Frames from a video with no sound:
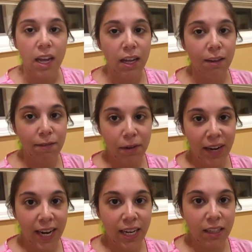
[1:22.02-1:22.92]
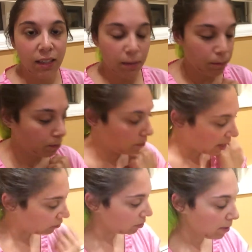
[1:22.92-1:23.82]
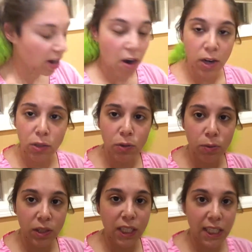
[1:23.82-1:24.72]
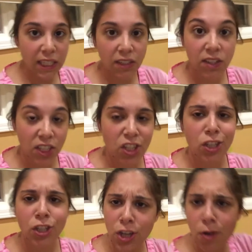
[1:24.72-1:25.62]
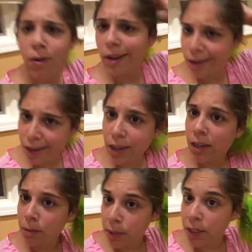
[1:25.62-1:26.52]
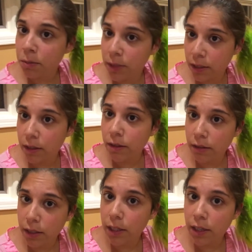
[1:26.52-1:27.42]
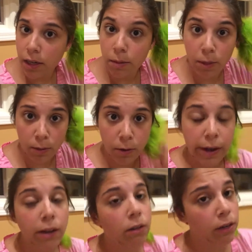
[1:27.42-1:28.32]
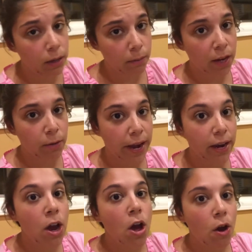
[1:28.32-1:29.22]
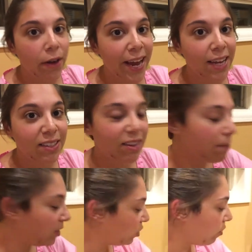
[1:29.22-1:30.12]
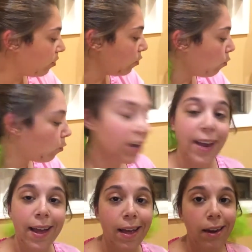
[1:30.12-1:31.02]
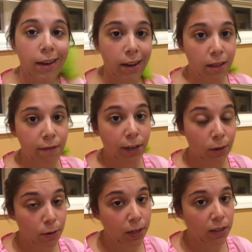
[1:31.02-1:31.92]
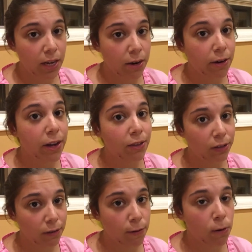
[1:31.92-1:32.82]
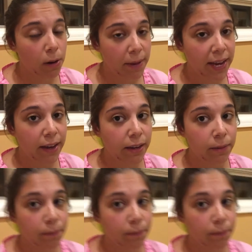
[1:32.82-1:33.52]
in a few days, entering my car into a really seriously judged show, and I gotta match my car again. Am I right or am I right? Okay, so let me show you what I got in the Victoria's Secret and the Sephora bag.